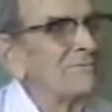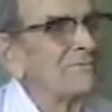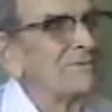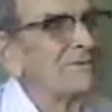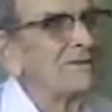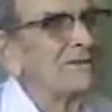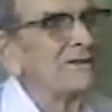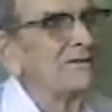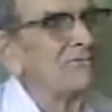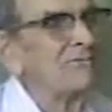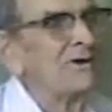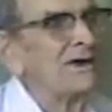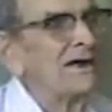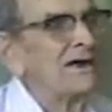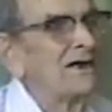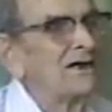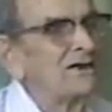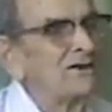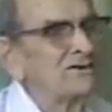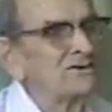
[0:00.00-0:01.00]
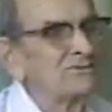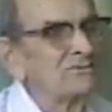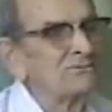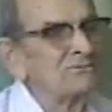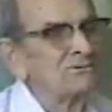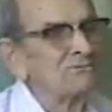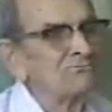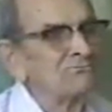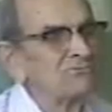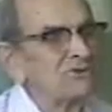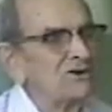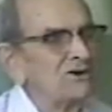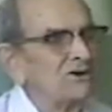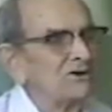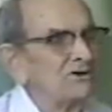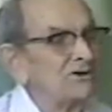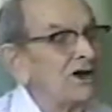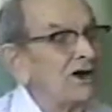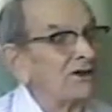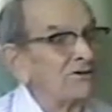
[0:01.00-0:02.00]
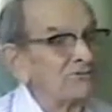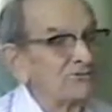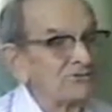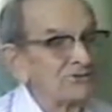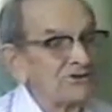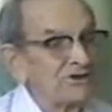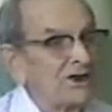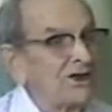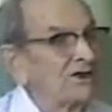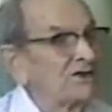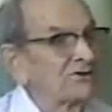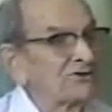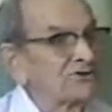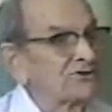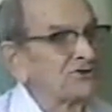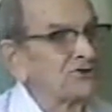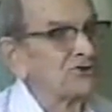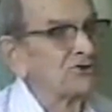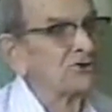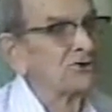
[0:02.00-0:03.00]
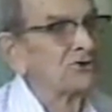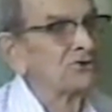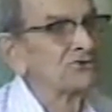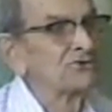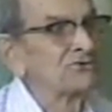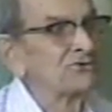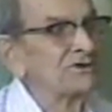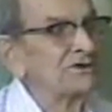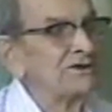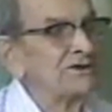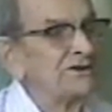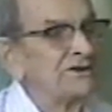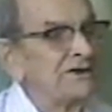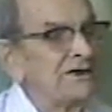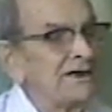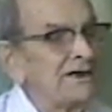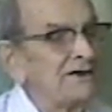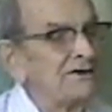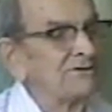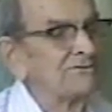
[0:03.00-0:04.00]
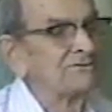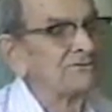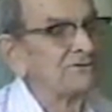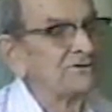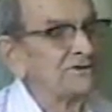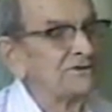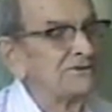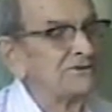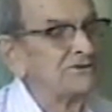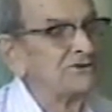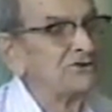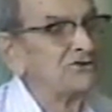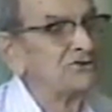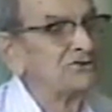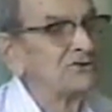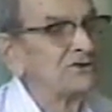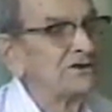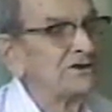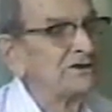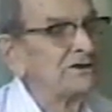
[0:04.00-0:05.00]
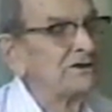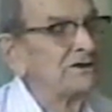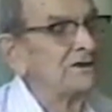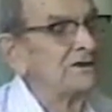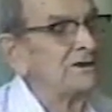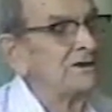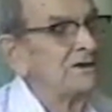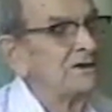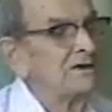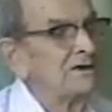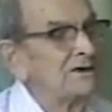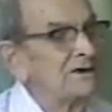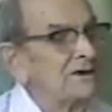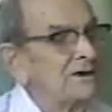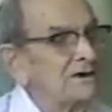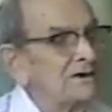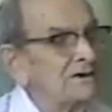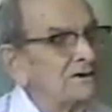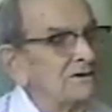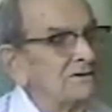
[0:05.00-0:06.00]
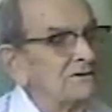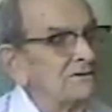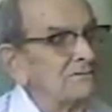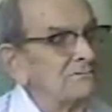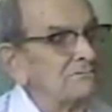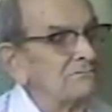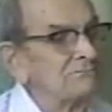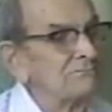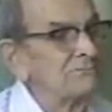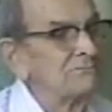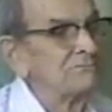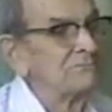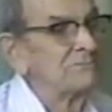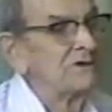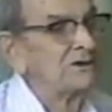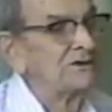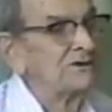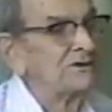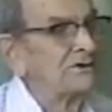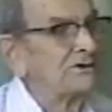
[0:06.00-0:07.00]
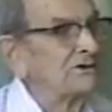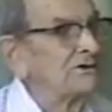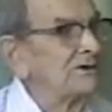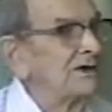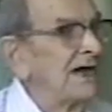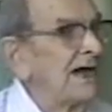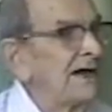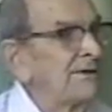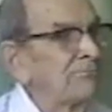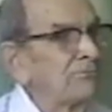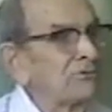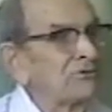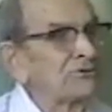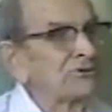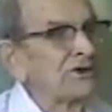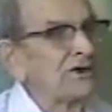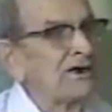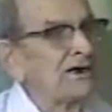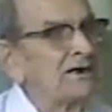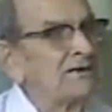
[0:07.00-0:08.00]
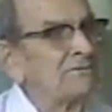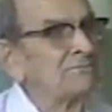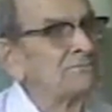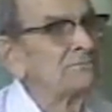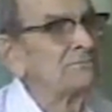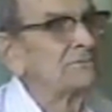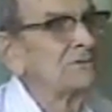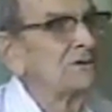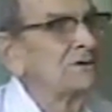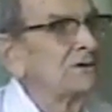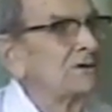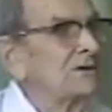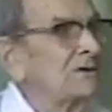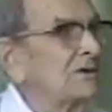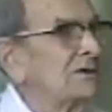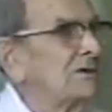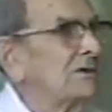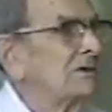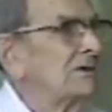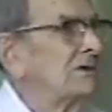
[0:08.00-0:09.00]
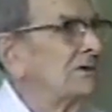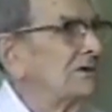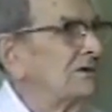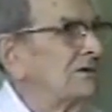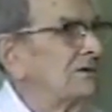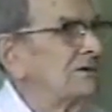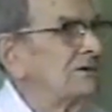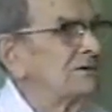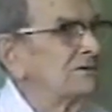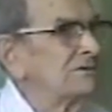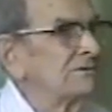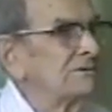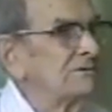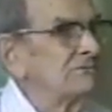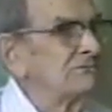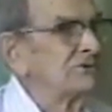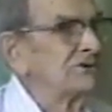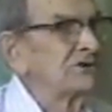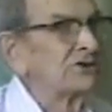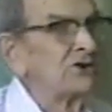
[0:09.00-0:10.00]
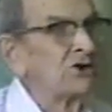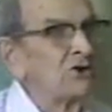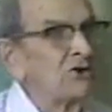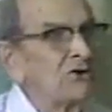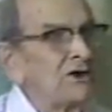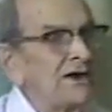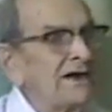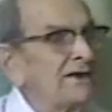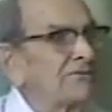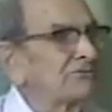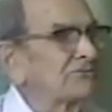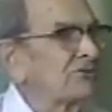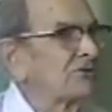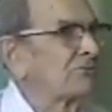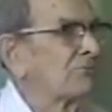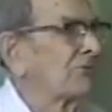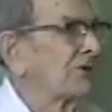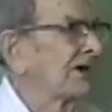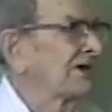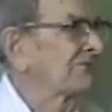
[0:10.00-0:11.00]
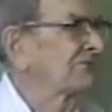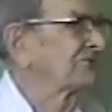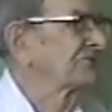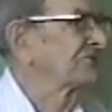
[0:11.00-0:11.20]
Well, not a lot of chores we didn't have. We'd usually, in apple time, we'd go after breakfast,